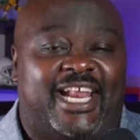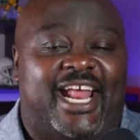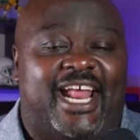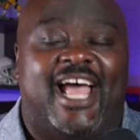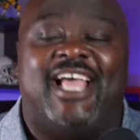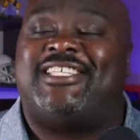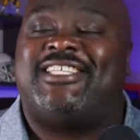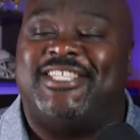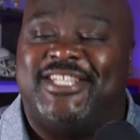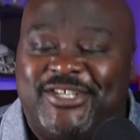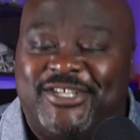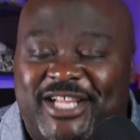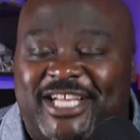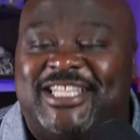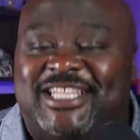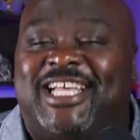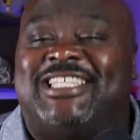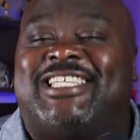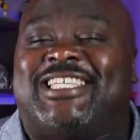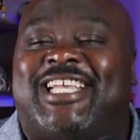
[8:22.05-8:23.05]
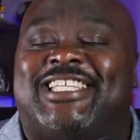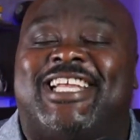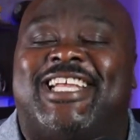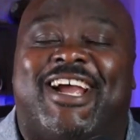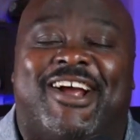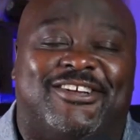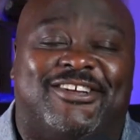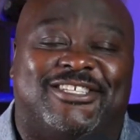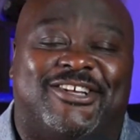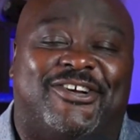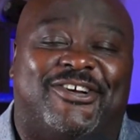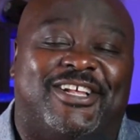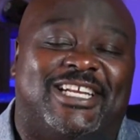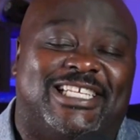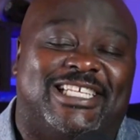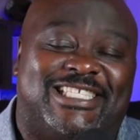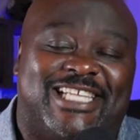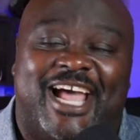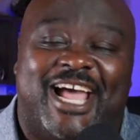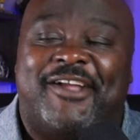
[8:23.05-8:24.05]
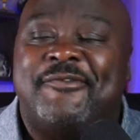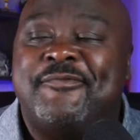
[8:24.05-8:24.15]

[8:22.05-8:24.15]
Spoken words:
actually. Let's get to Arizona in a sec.